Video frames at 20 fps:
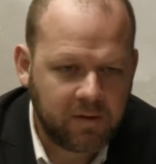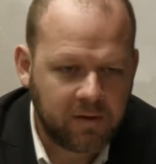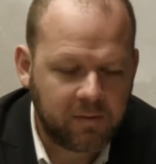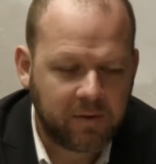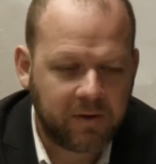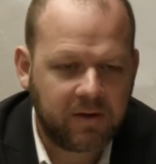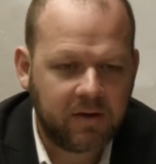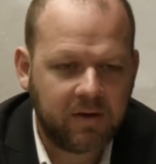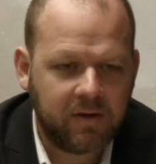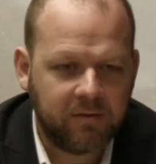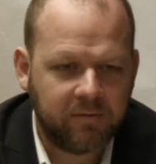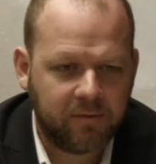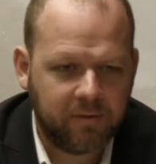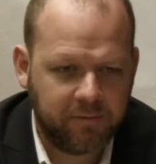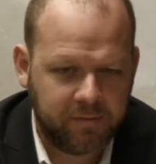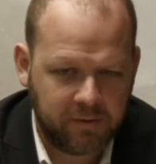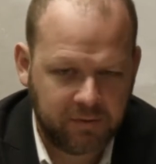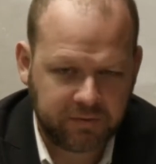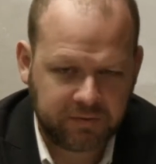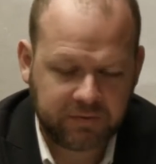Anyway, either
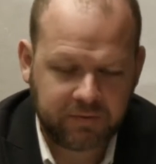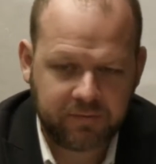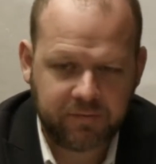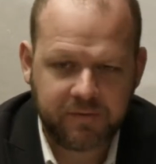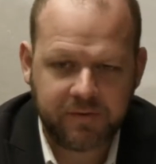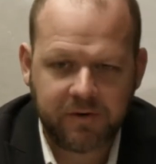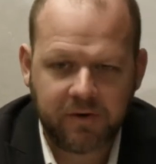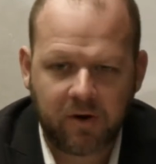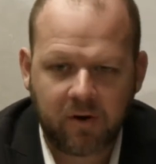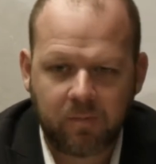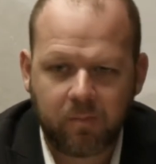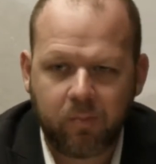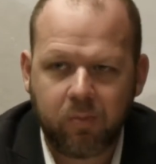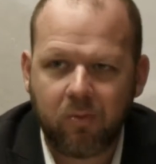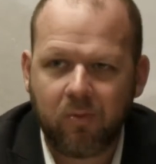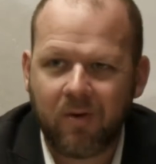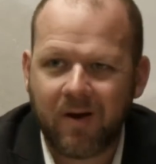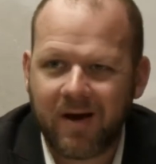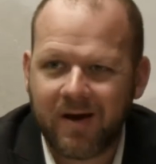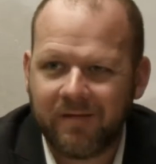of those three are
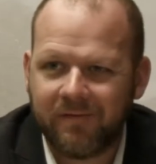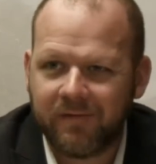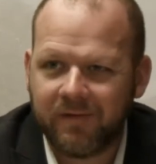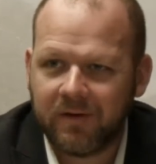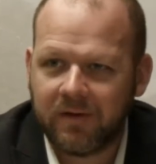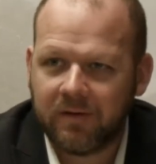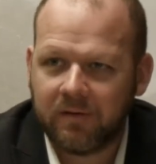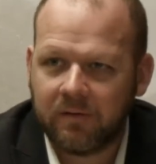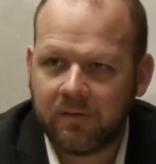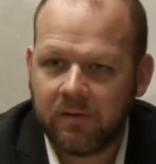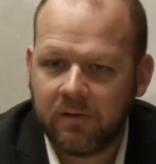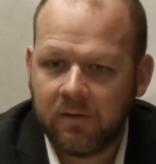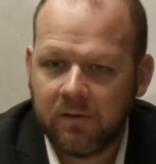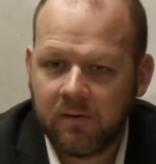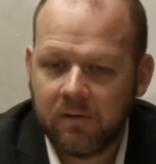private